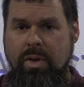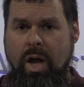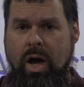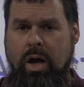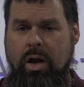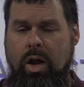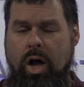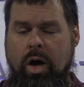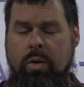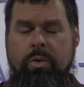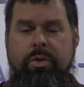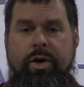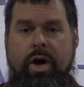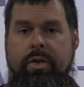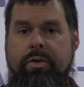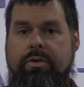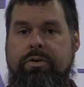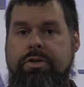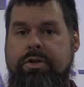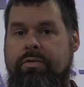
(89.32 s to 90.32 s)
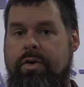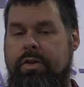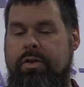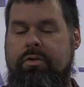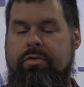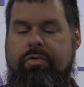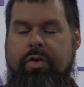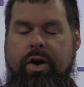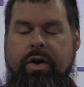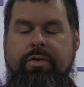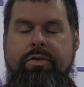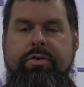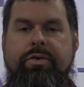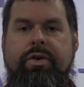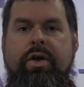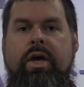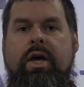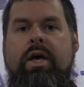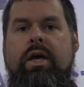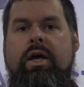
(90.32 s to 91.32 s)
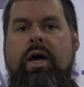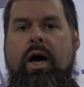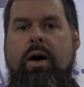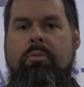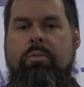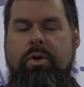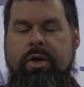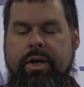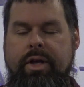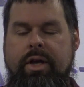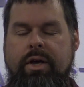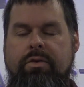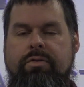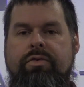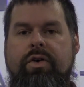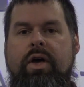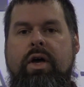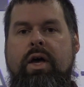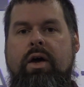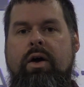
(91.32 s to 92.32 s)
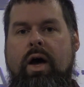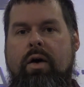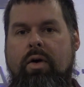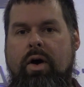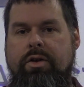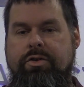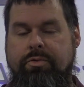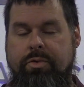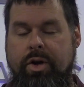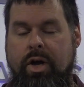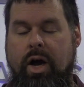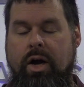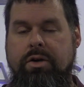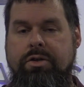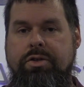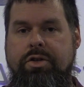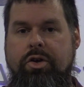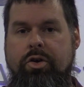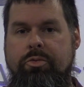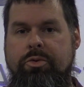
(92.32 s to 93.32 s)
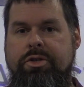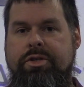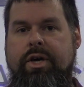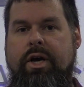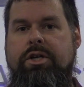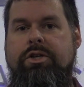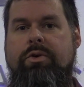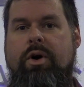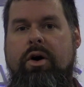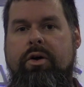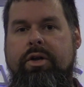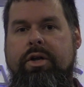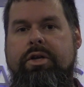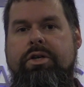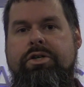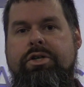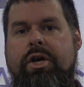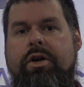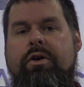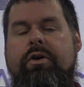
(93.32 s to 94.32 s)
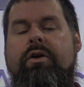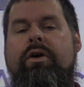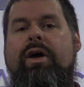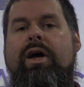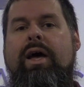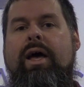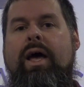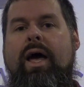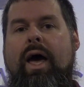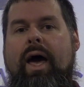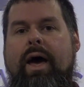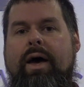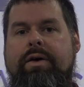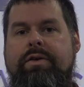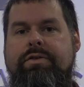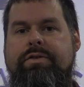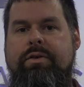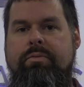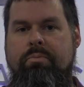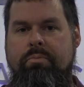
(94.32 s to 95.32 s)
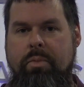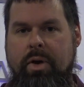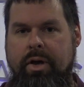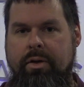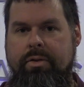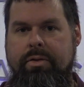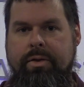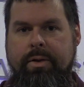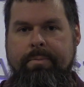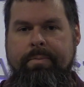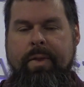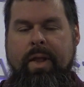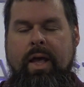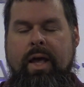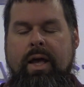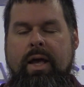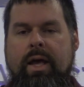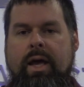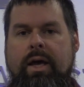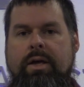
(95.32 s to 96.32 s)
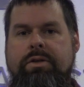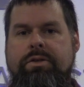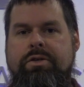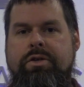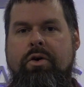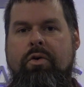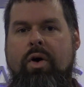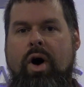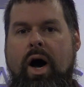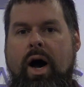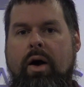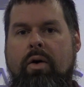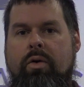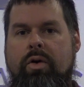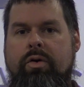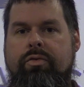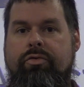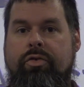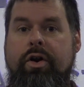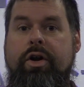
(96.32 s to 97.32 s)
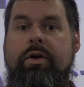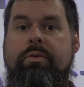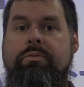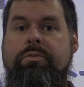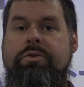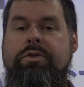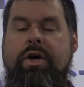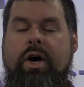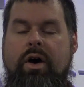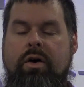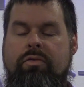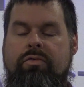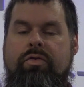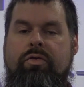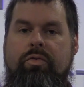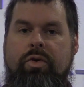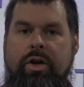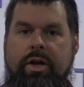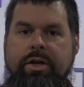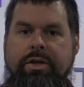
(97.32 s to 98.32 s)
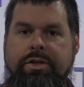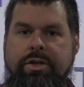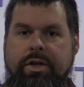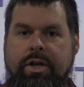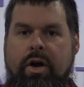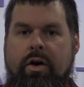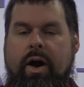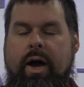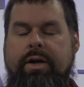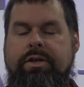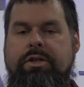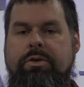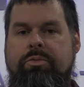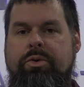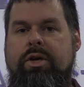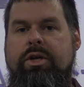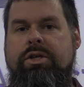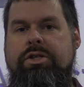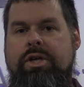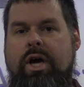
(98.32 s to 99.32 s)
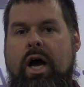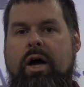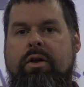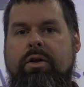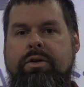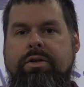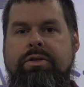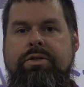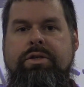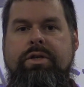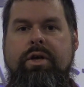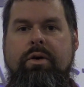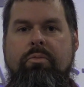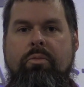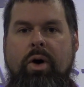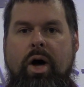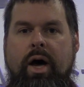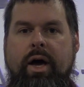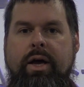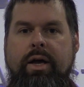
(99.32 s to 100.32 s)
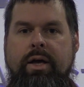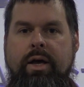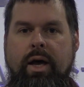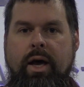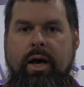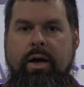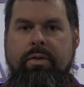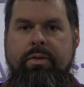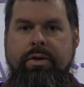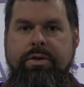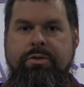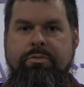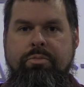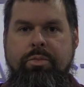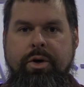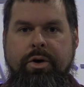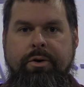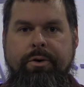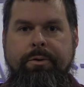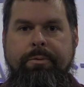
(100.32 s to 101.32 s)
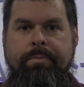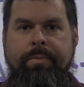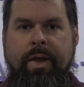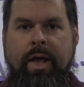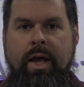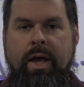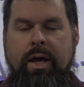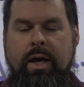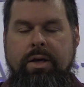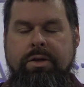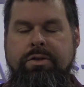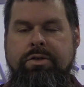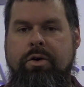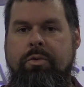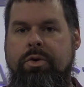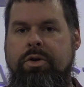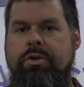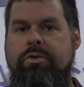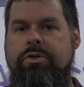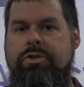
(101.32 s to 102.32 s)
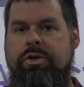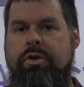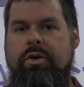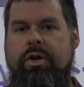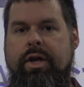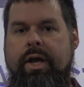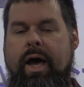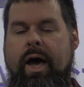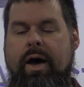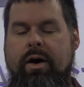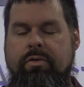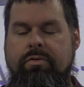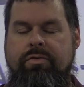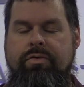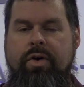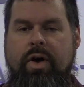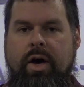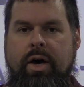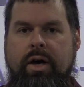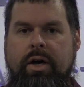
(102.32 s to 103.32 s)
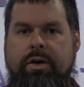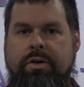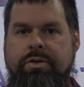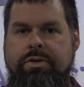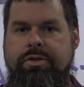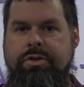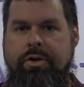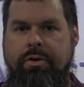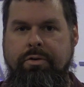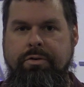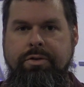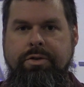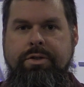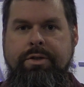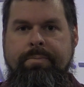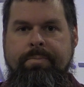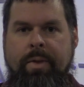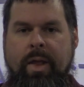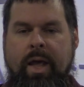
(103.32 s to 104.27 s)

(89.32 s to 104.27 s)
along with others of other faiths, believe as it regards to human sexuality and gender as myth. And so our freedoms of religion are actually being challenged by this bill. And so we do certainly have concerns.